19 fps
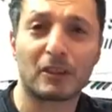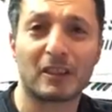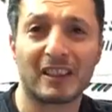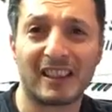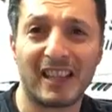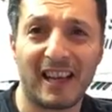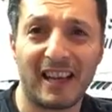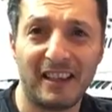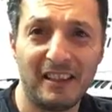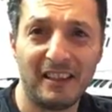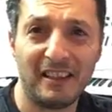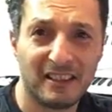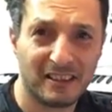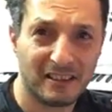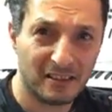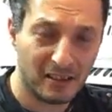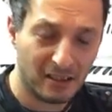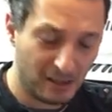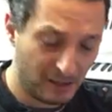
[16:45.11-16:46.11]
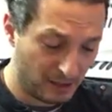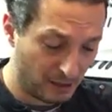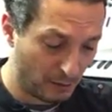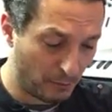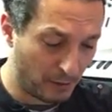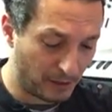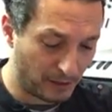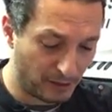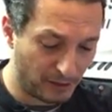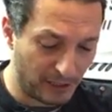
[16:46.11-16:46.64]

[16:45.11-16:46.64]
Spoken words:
today, the weather.